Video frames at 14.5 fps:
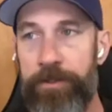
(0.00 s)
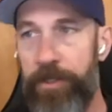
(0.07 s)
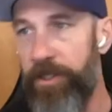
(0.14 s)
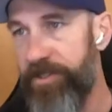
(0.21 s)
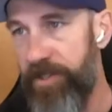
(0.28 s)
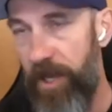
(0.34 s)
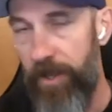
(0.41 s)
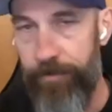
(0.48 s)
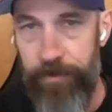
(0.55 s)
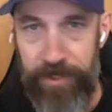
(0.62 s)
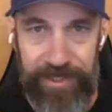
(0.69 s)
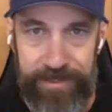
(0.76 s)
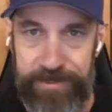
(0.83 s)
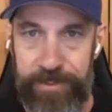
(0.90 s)
It's not the
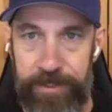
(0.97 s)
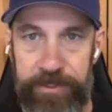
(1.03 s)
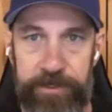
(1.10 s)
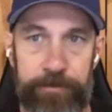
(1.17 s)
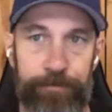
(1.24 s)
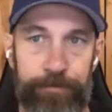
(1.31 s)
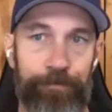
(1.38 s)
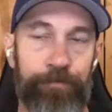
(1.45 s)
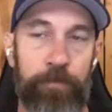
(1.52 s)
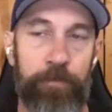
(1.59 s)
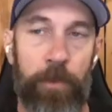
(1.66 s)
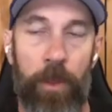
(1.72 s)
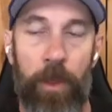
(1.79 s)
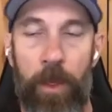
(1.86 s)
easiest,
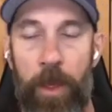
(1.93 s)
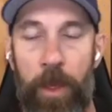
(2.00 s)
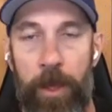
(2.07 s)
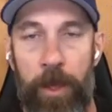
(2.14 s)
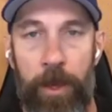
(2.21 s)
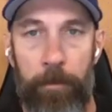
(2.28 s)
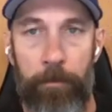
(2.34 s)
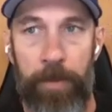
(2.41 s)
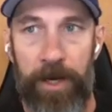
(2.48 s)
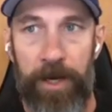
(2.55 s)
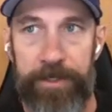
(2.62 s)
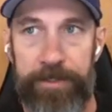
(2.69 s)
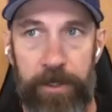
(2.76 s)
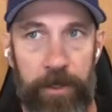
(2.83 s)

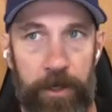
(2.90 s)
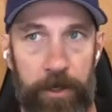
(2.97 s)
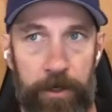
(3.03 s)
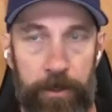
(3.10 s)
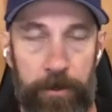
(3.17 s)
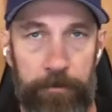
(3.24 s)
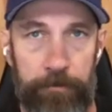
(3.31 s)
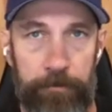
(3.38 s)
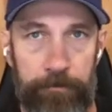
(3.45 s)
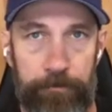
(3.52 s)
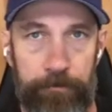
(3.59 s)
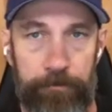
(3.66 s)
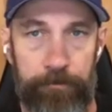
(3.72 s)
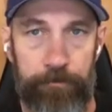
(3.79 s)
but you
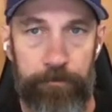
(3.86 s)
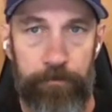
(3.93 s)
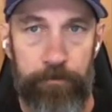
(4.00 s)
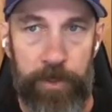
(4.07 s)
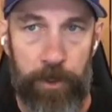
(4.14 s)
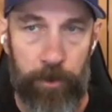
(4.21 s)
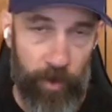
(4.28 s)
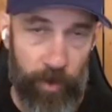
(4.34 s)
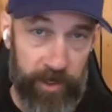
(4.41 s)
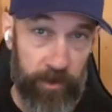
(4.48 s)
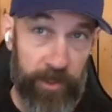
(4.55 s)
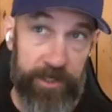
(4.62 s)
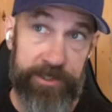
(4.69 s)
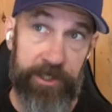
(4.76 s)
know,
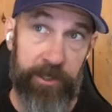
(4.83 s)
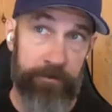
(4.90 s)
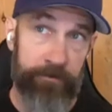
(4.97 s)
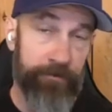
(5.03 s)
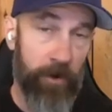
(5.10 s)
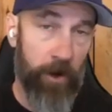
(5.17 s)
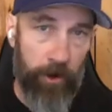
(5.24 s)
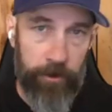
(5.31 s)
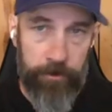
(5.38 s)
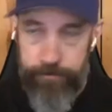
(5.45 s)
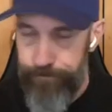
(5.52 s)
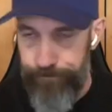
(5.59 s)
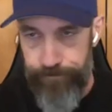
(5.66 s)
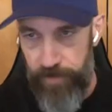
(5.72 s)
regulation and
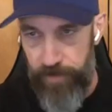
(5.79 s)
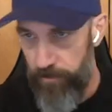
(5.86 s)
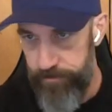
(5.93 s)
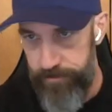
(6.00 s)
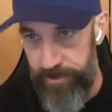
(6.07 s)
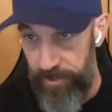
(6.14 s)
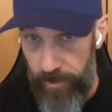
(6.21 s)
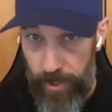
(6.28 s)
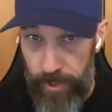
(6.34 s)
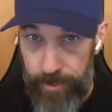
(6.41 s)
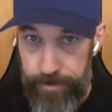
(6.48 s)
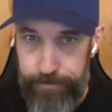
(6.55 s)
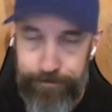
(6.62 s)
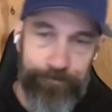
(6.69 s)
FAR, I would say
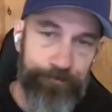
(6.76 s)
not.